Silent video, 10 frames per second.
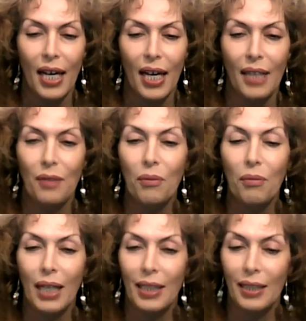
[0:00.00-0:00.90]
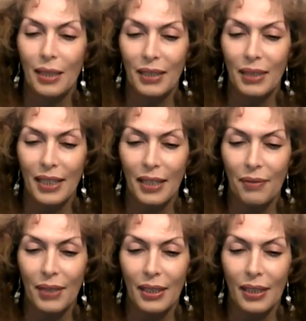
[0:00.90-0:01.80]
And welcome,
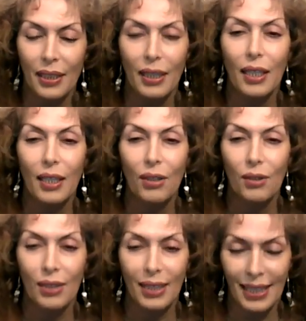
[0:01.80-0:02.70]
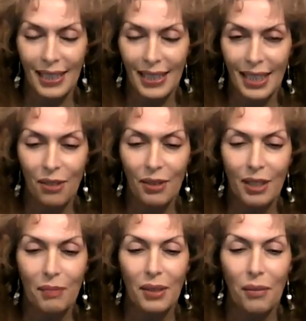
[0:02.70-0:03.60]
Stephen. Good to see you.
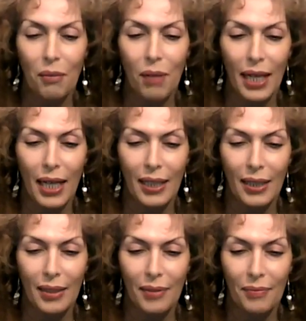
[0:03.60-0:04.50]
It's been a while.